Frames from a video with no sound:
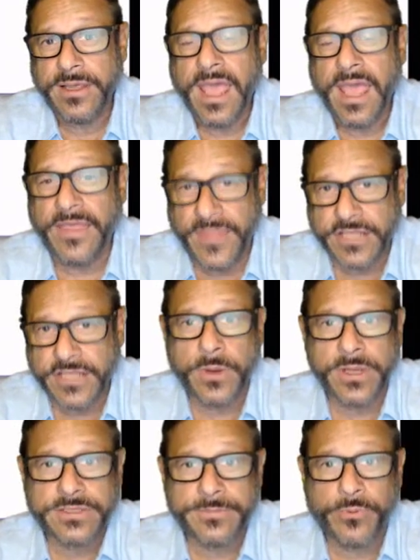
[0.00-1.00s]
And that's
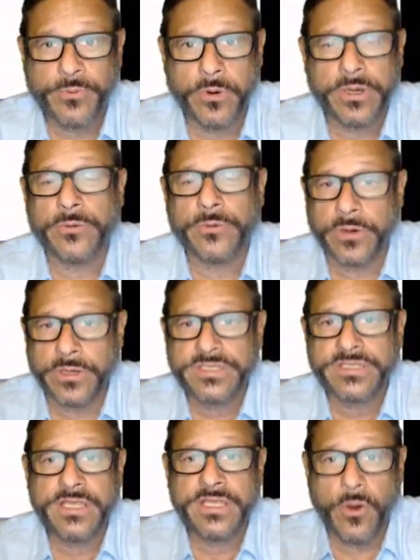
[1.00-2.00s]
why it's important. And we're going to
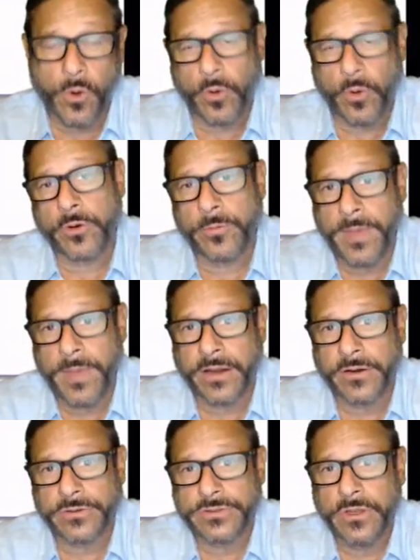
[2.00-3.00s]
see order
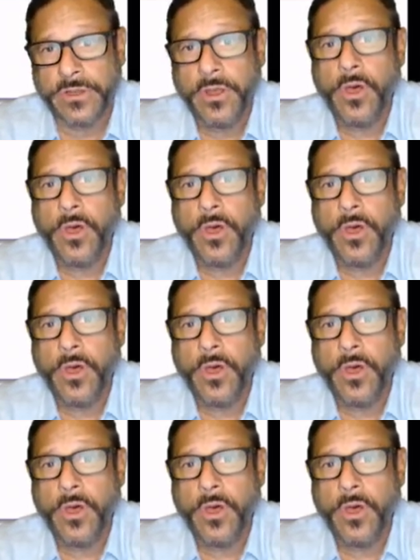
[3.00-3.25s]
matters.